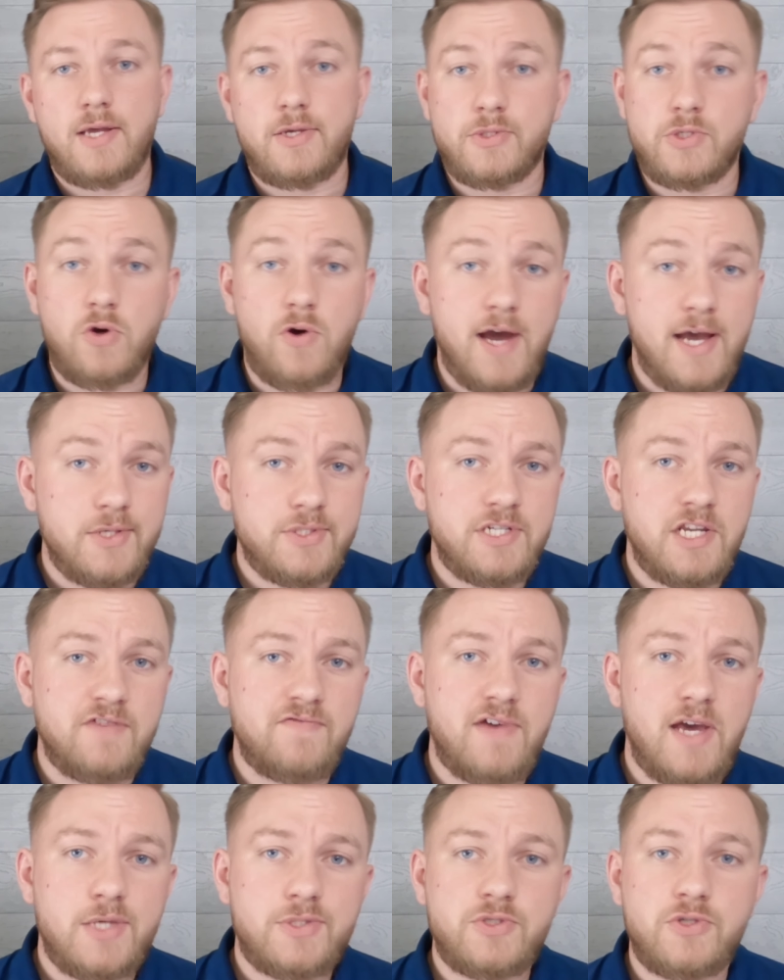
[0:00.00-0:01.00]
So as an
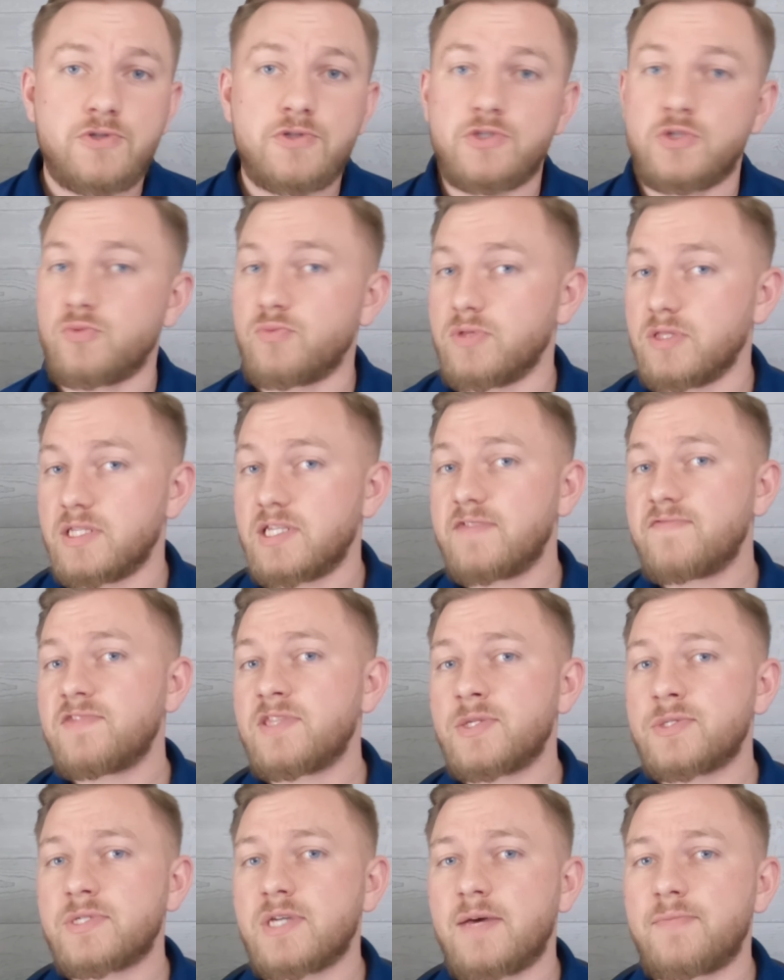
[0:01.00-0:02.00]
investor, you believe
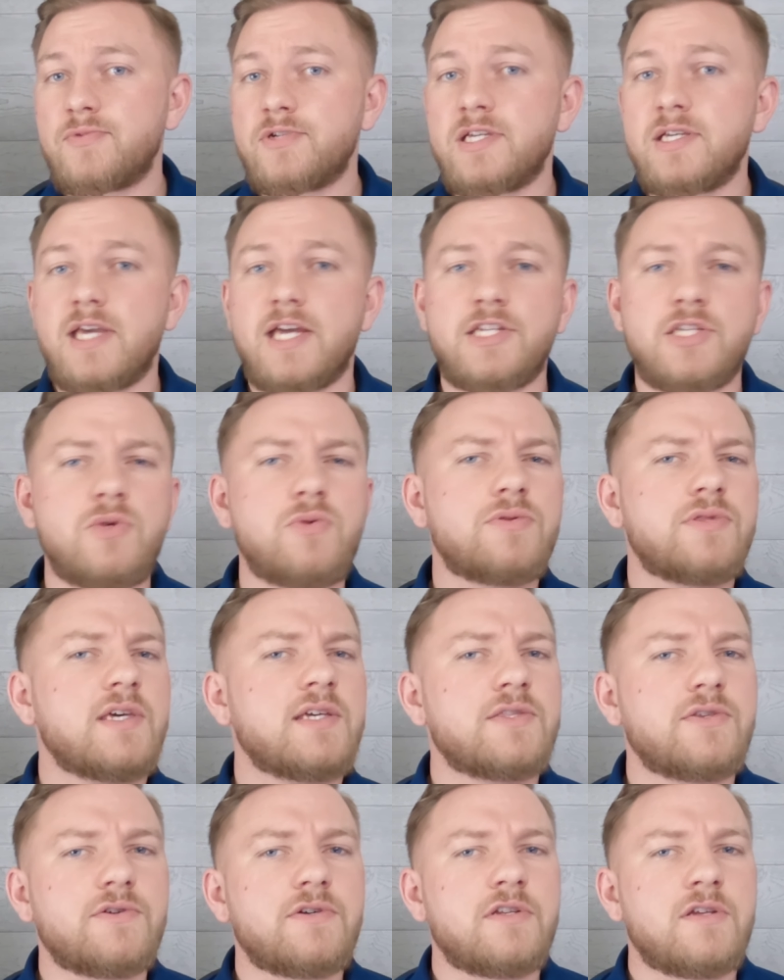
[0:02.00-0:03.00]
in this company and you
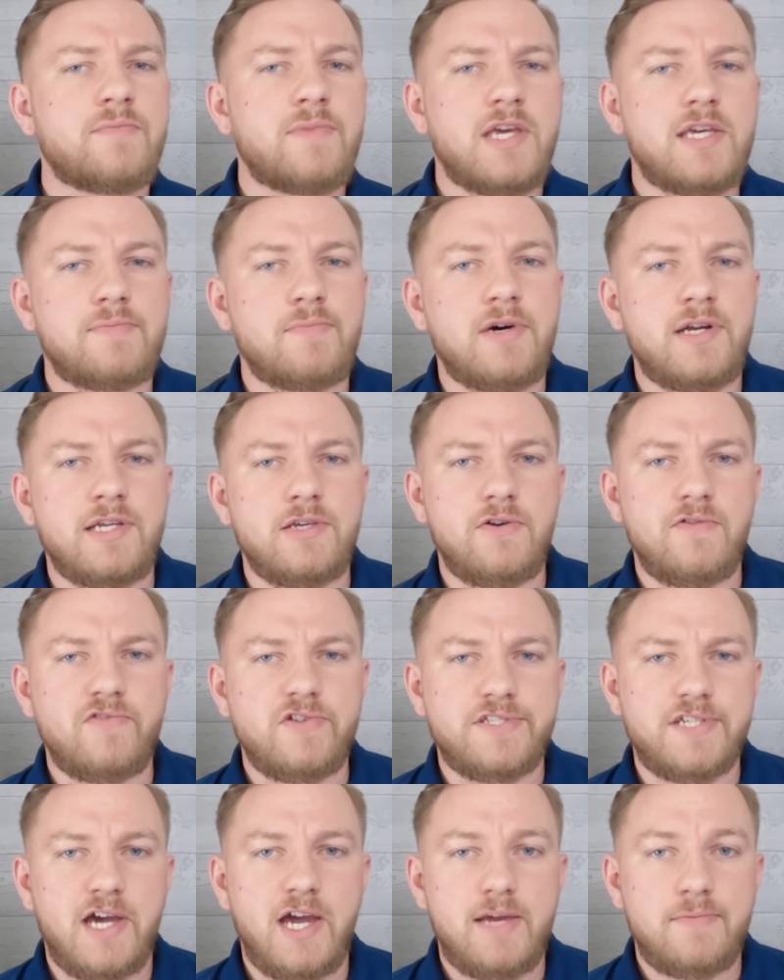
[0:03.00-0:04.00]
think they're going to make money
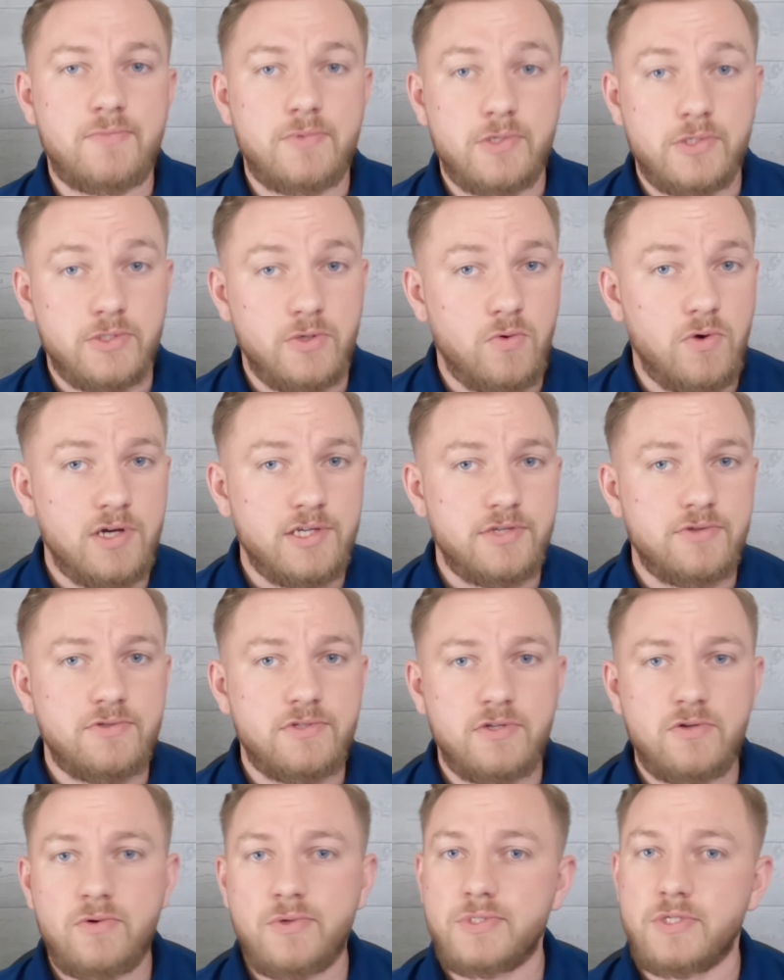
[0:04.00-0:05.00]
over time. So what you
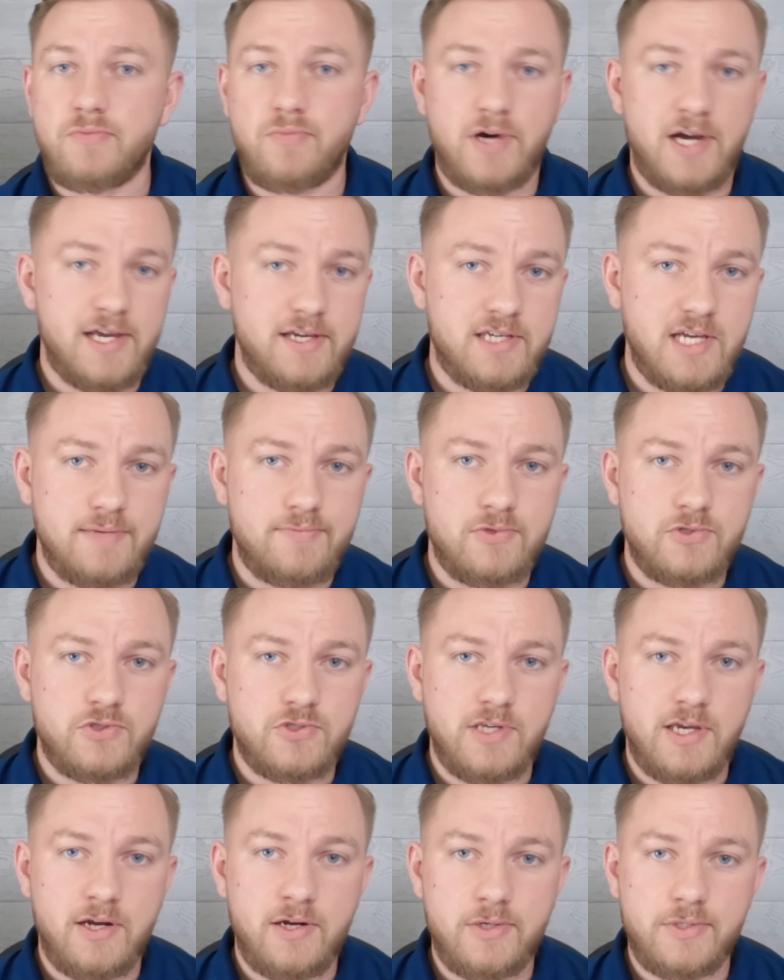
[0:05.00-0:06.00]
do is you buy a couple of
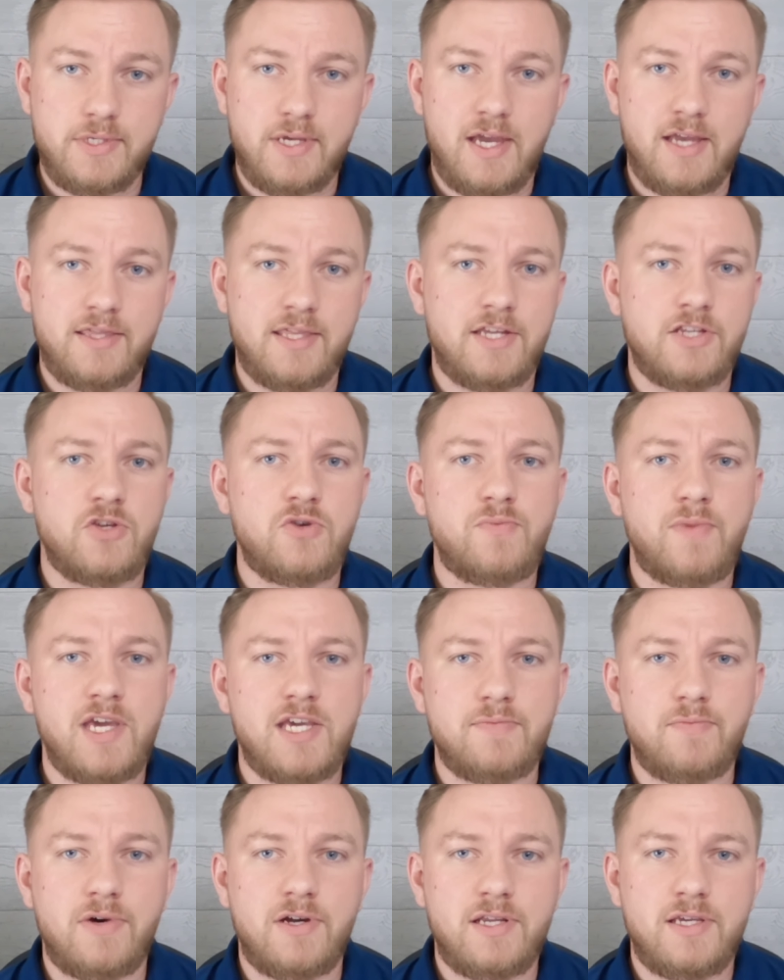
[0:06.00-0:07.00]
shares and then you
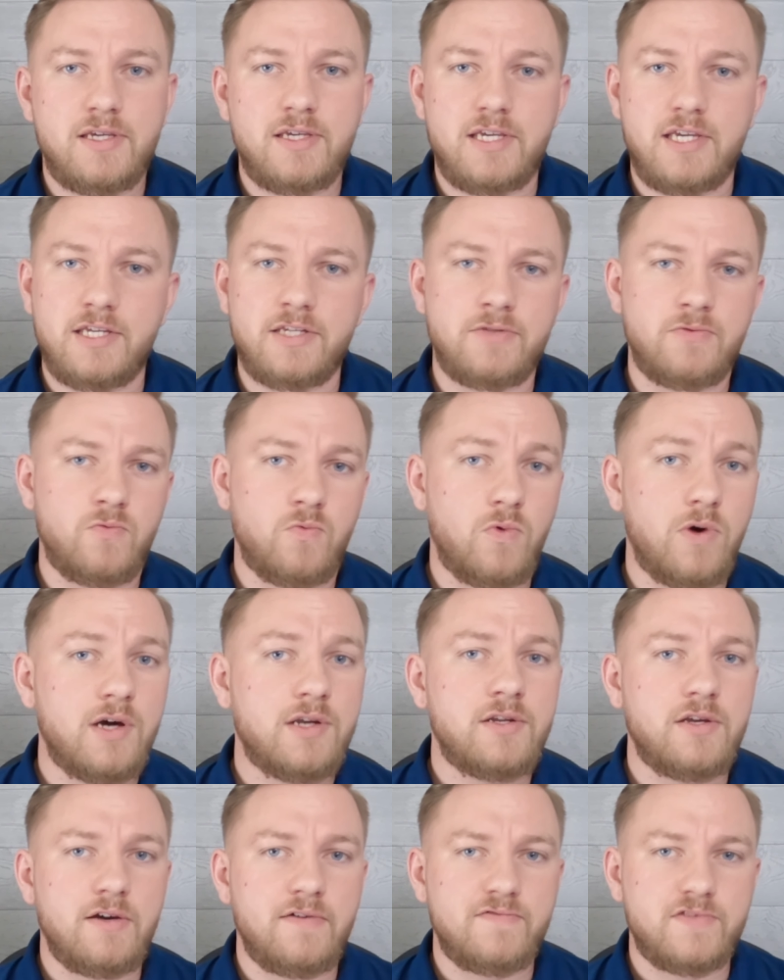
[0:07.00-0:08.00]
make money in
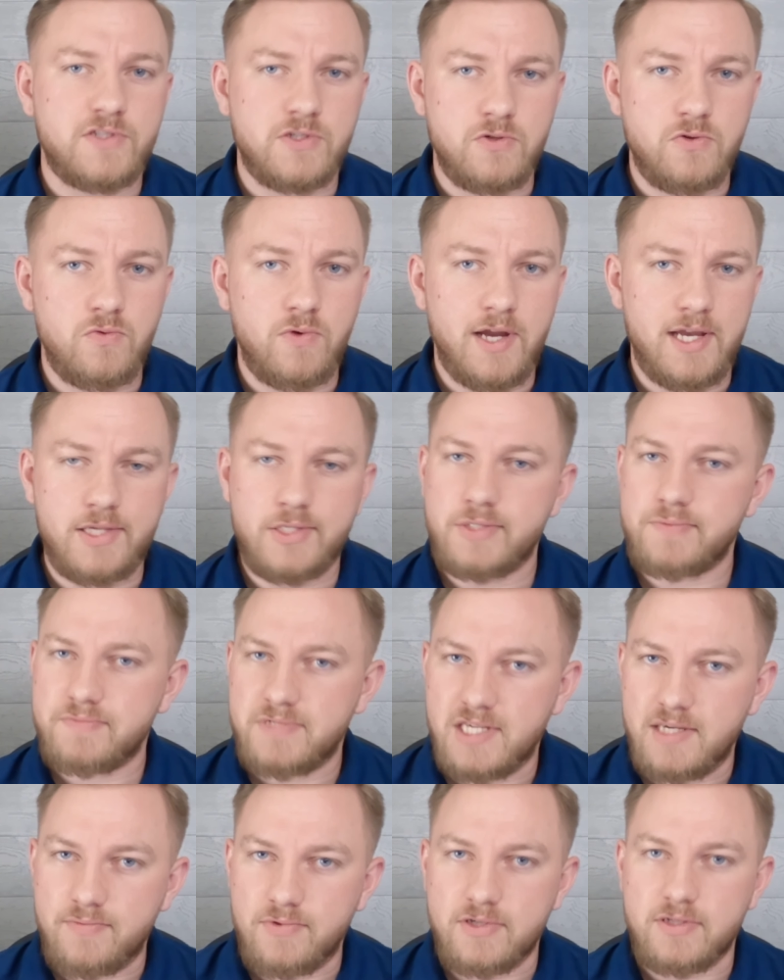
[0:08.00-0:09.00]
one of 2 ways,
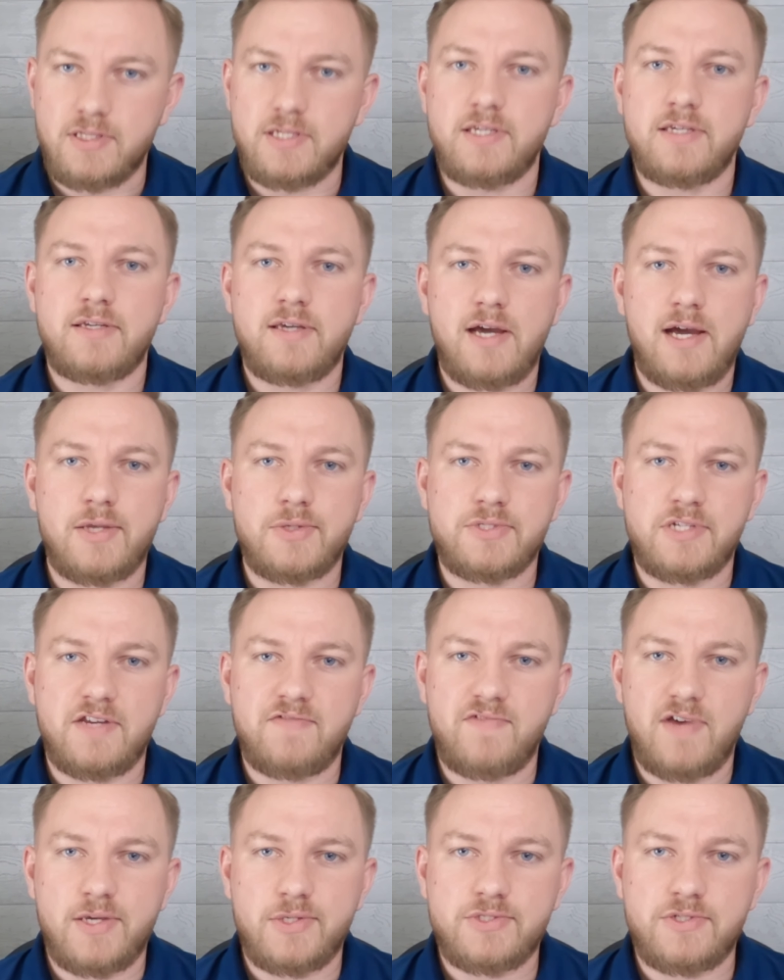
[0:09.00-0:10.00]
typically, as an
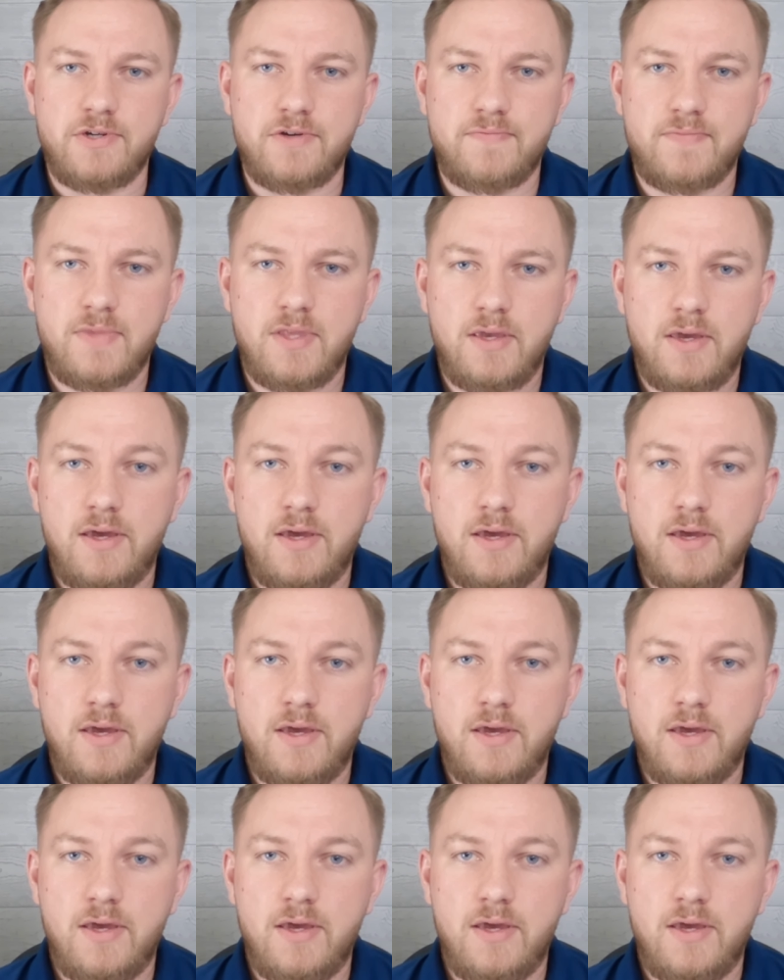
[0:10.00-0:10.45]
investor.